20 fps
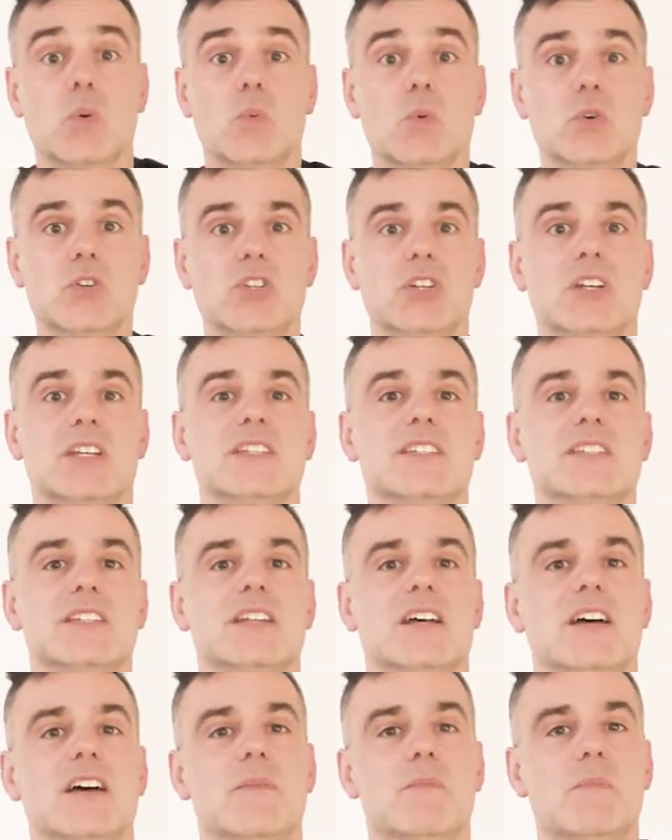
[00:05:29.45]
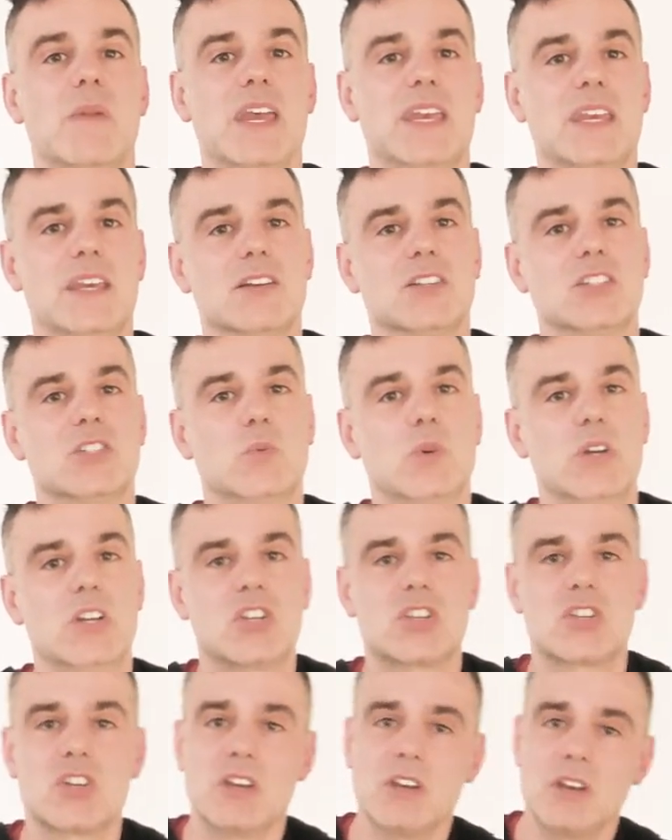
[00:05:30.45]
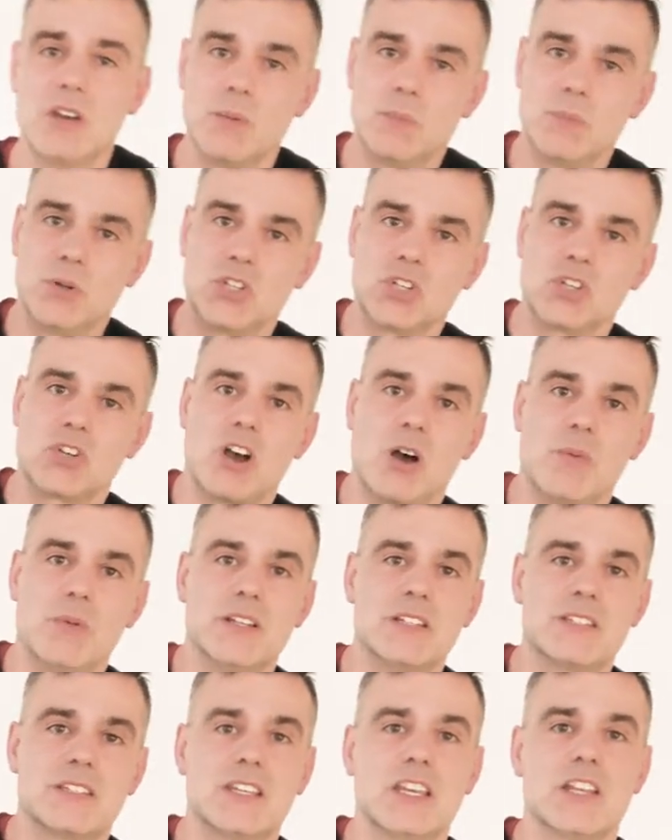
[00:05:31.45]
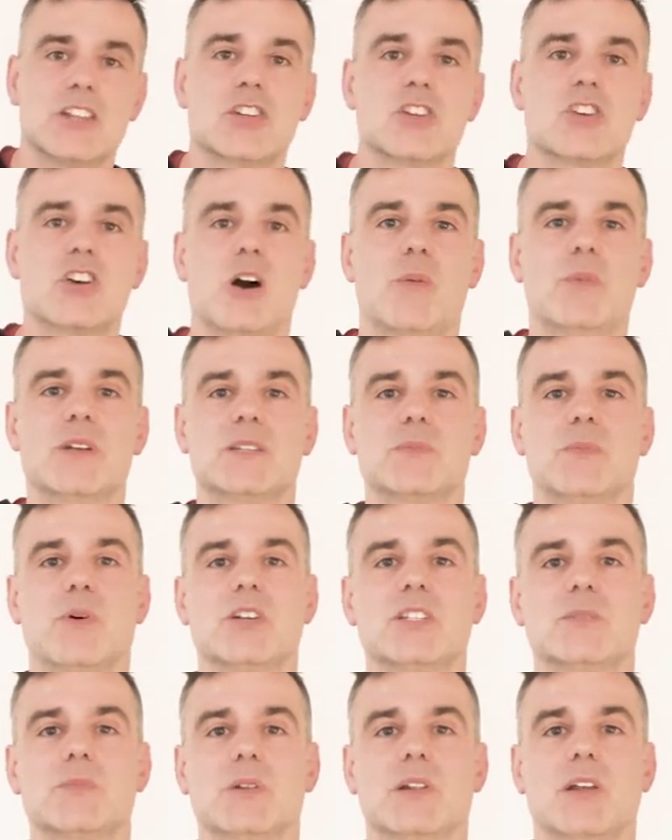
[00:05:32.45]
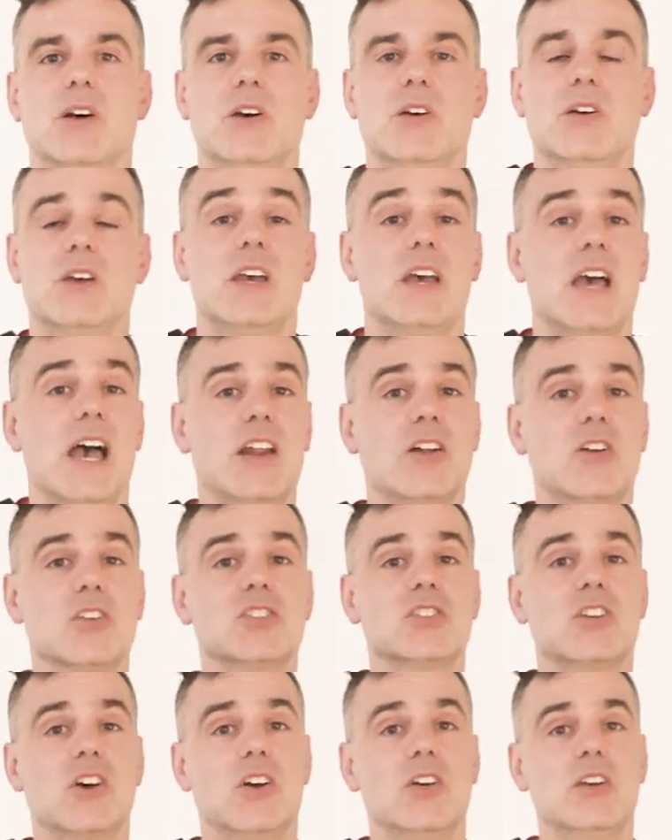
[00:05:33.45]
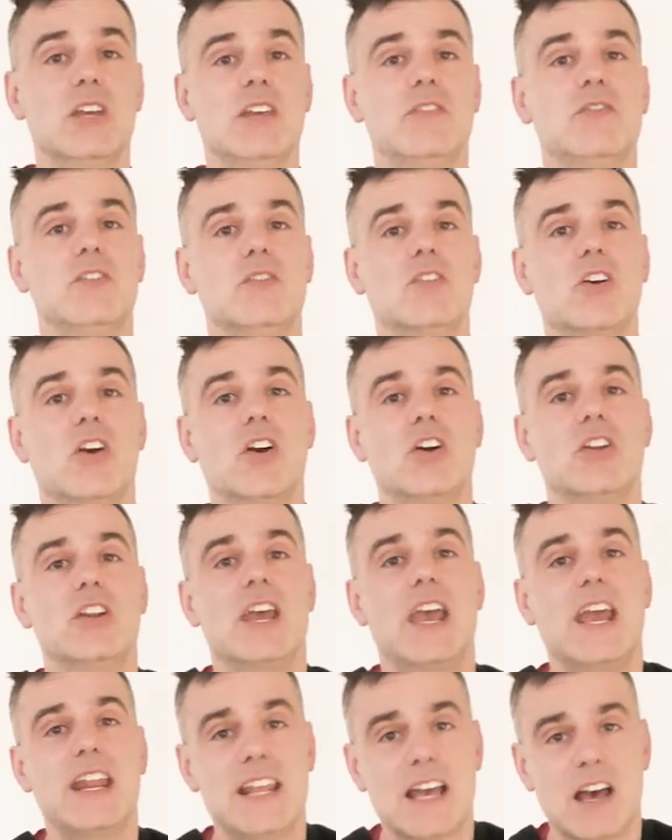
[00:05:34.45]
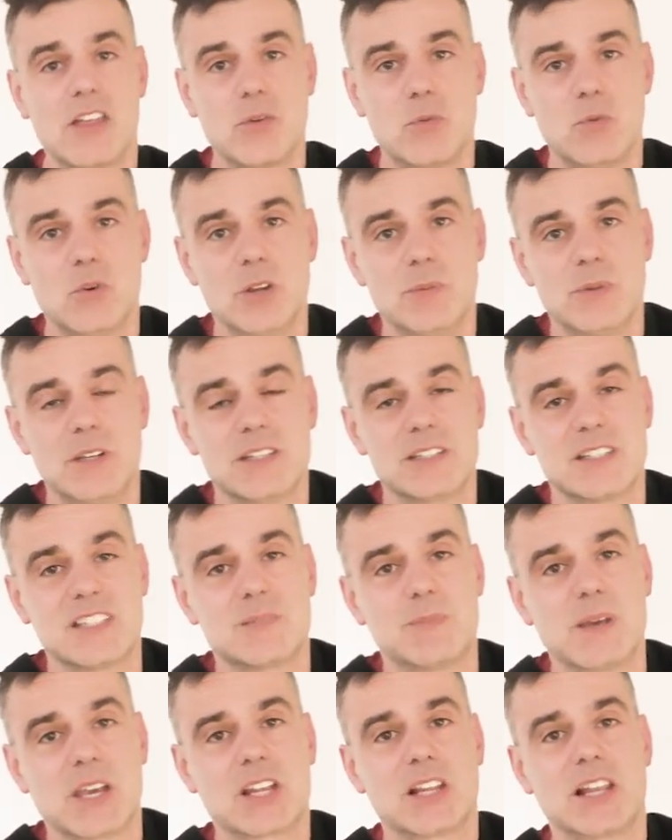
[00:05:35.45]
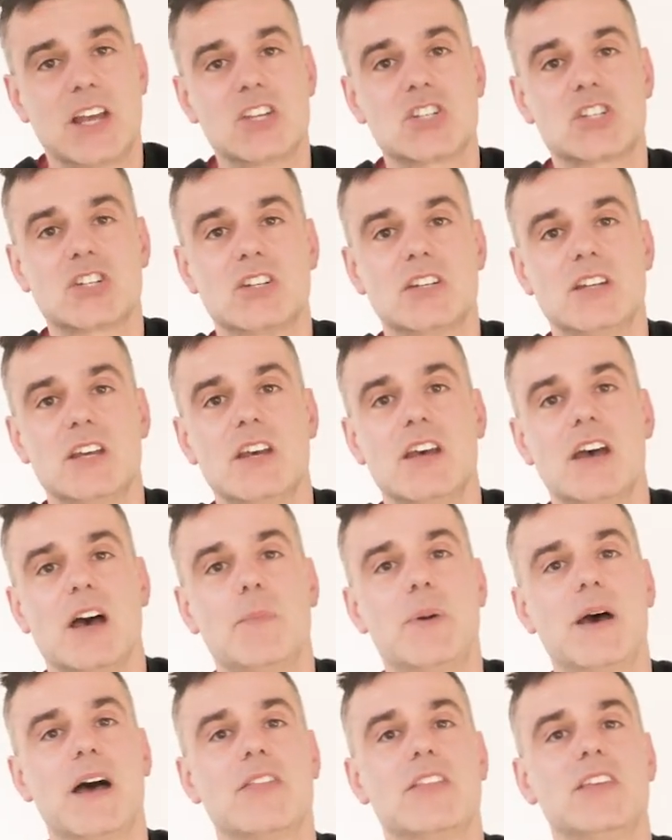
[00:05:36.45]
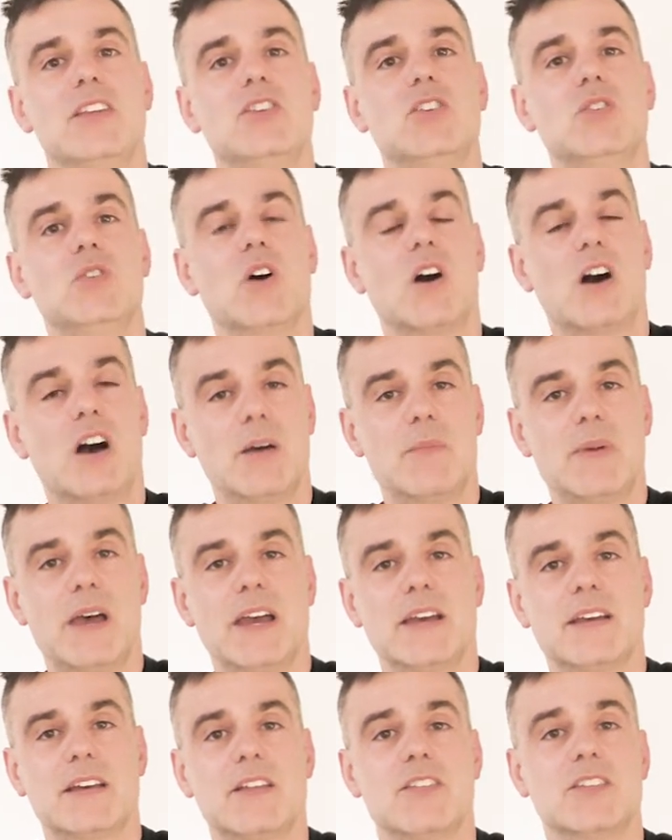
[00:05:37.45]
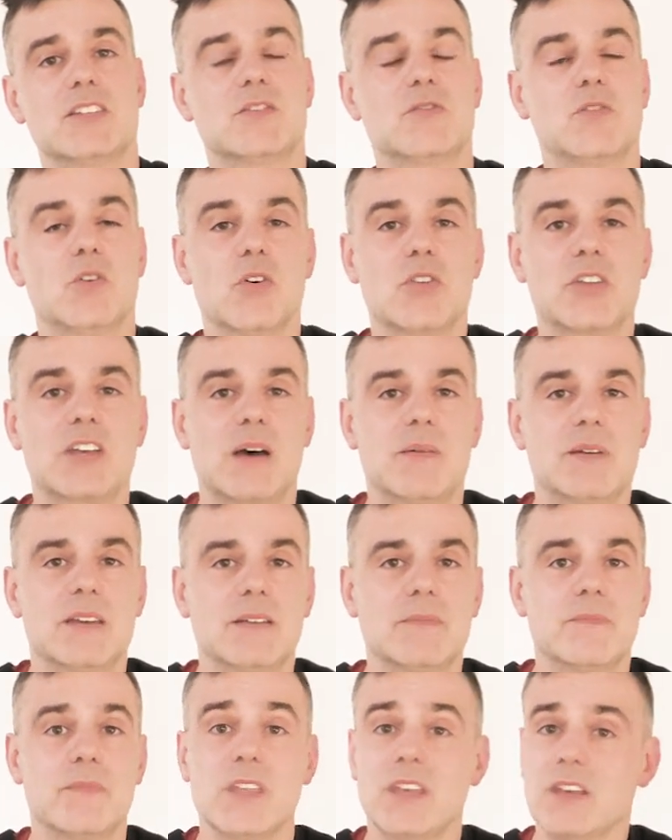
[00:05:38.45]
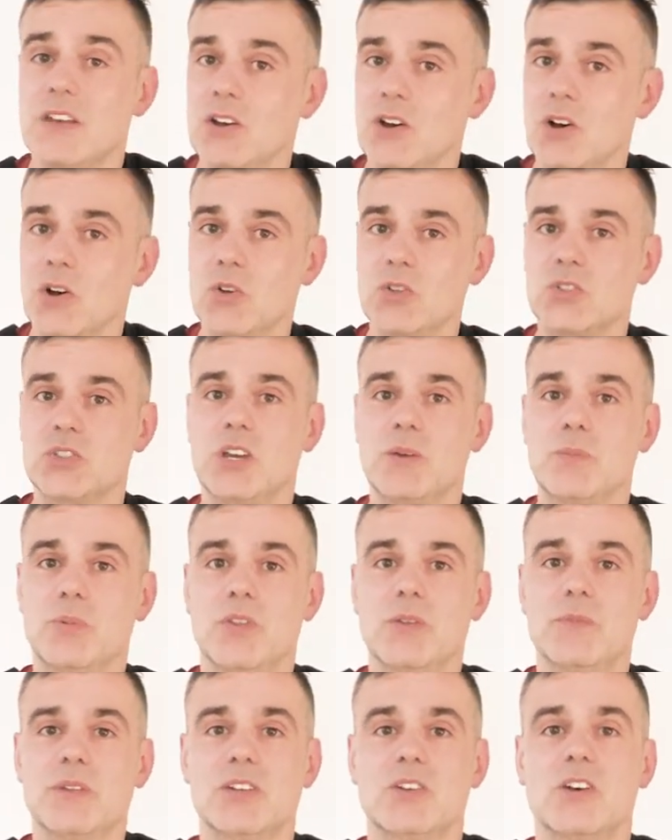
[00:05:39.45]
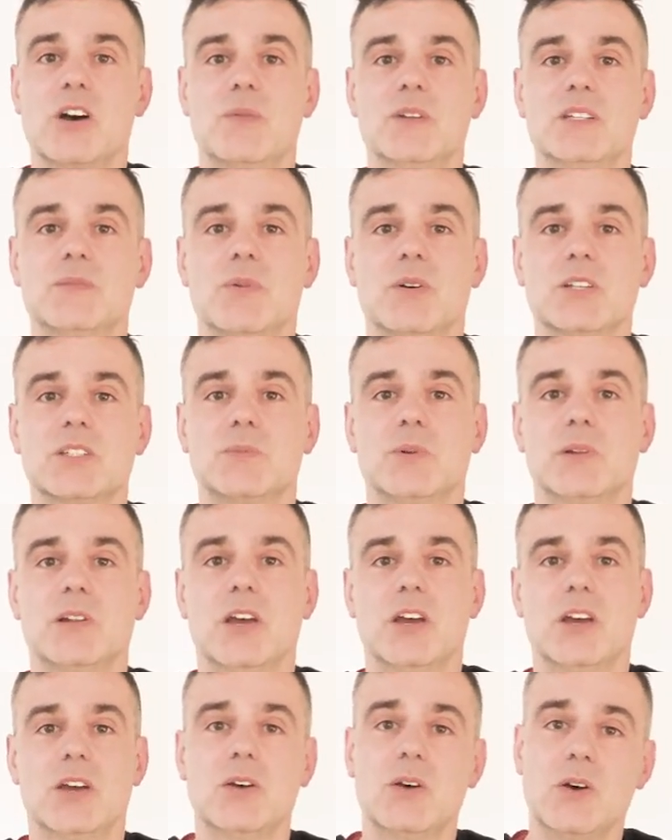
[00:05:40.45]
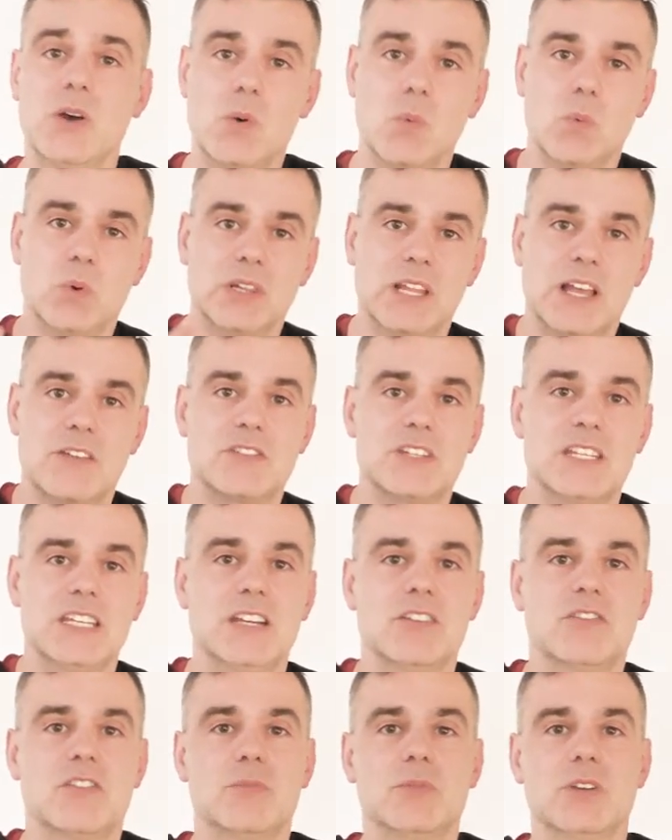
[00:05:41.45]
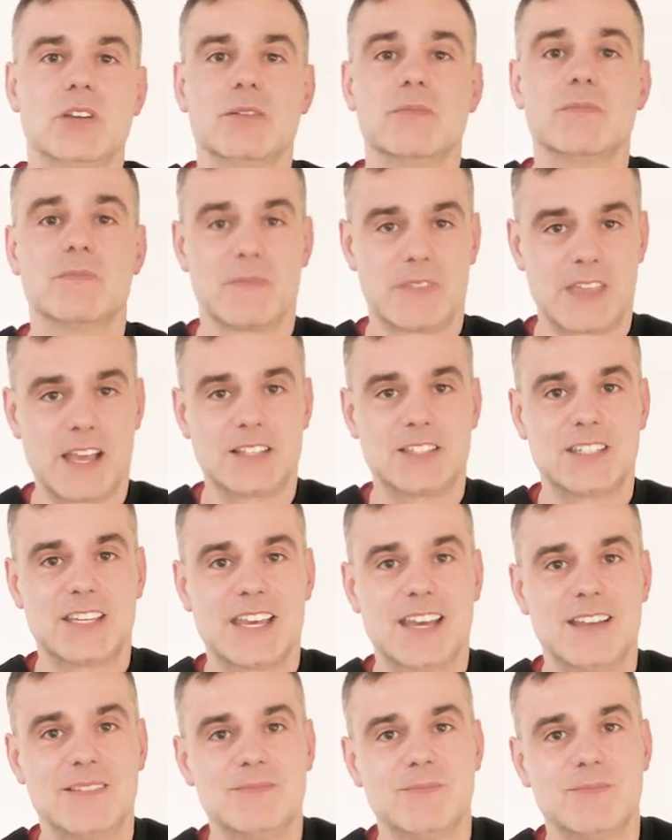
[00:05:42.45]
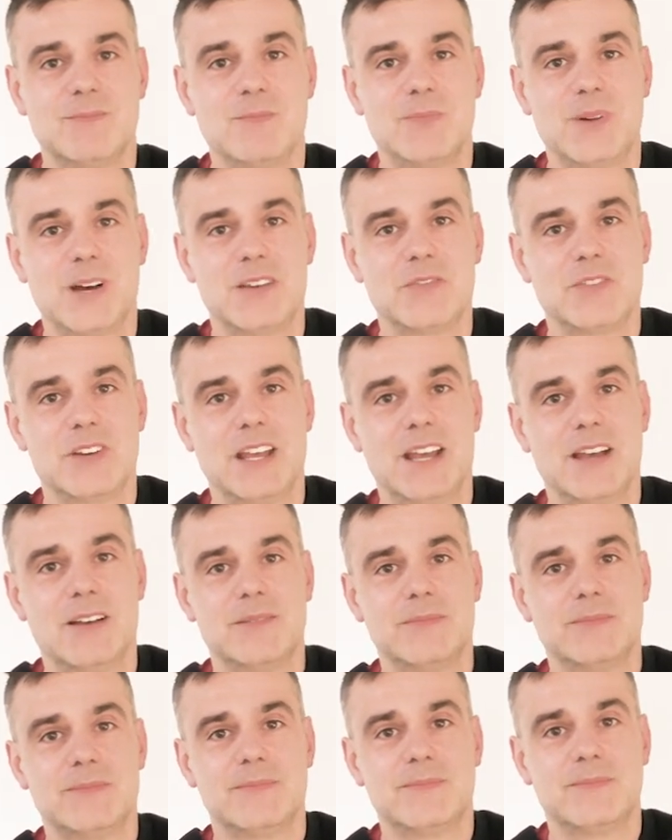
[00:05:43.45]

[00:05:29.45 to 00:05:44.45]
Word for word: Would you consider making a switch? Put your comments in the comments box below. And also, if you've heard any other rumors and speculation about the new iMac that's forthcoming, also put them in the comments box below. Would love to hear from you. Thanks again. Bye for now.